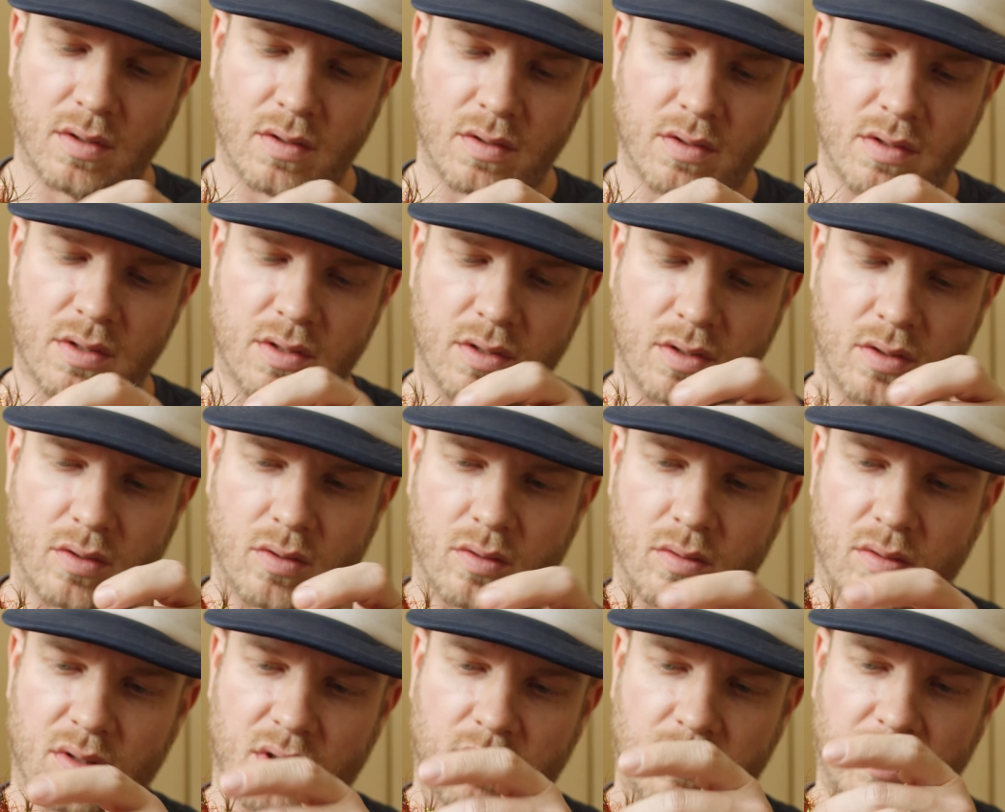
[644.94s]

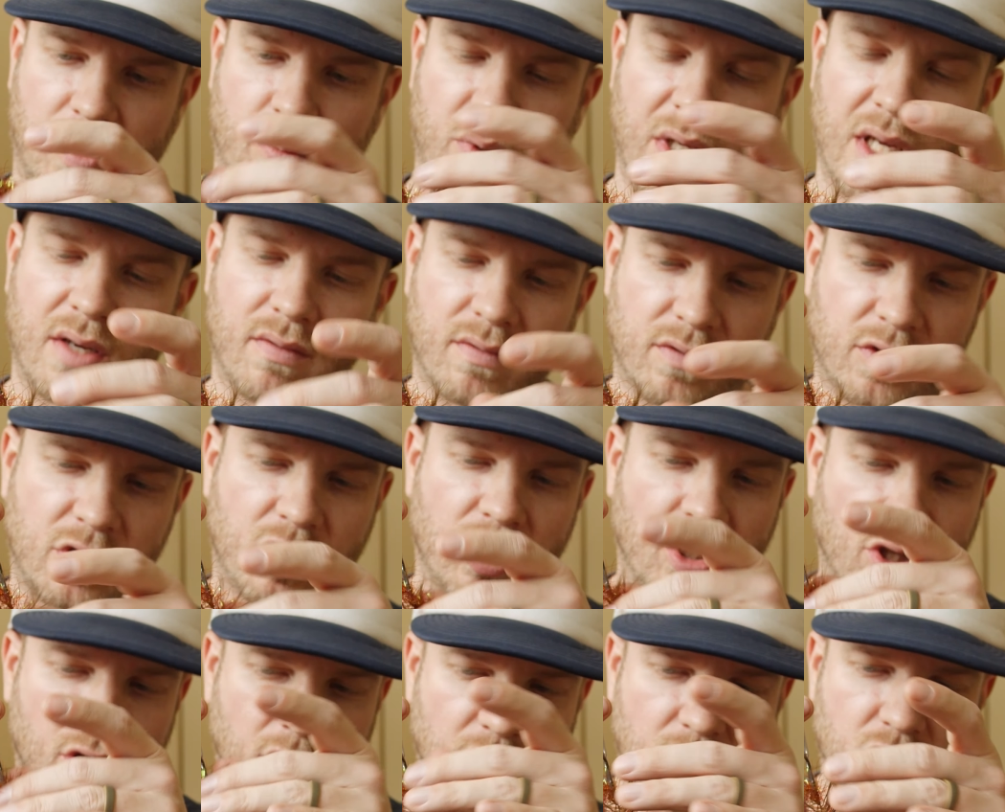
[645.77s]
So, I mean, we have
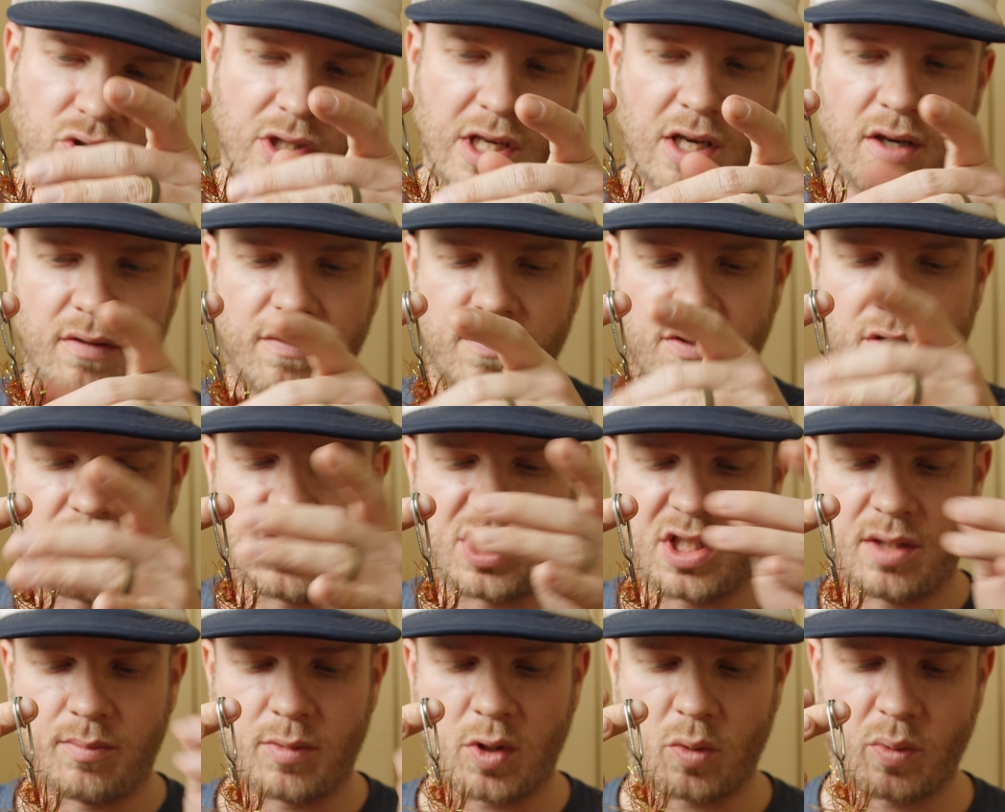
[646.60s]
good trout
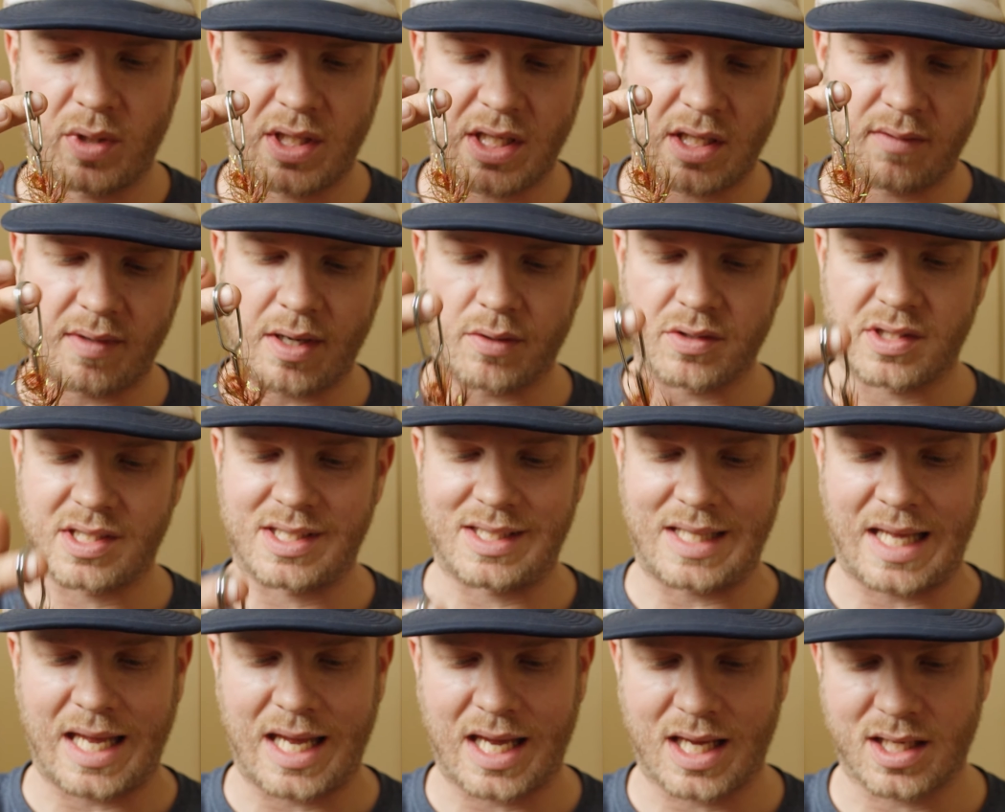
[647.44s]
fishing, but we have
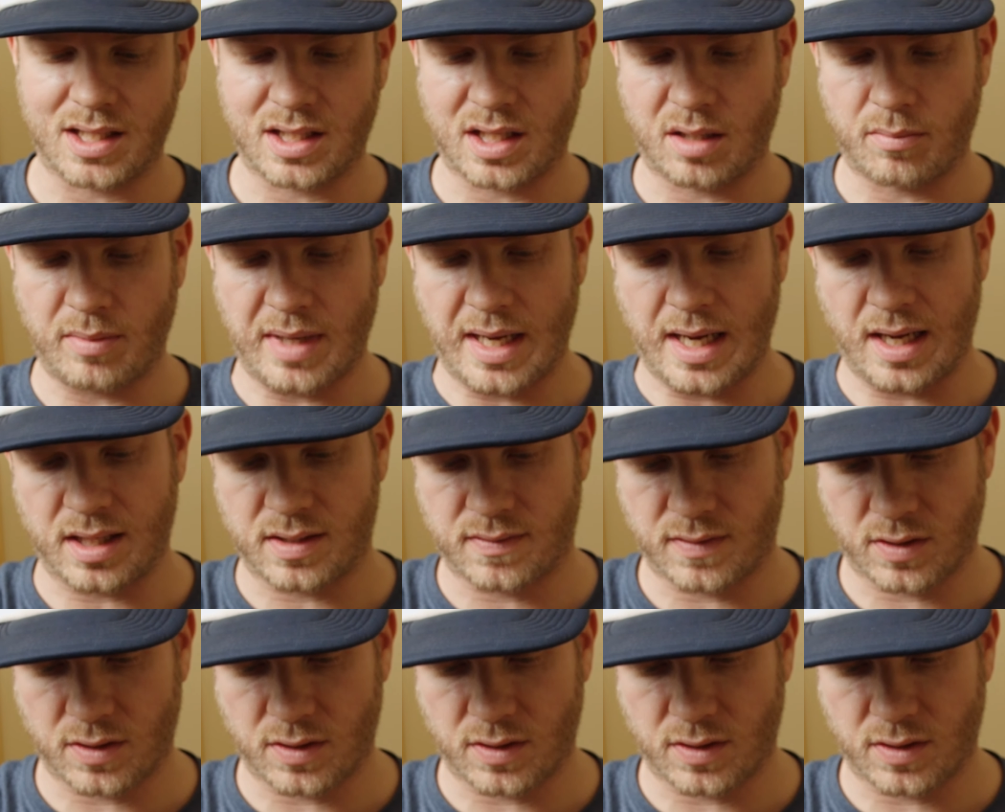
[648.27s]
outstanding bass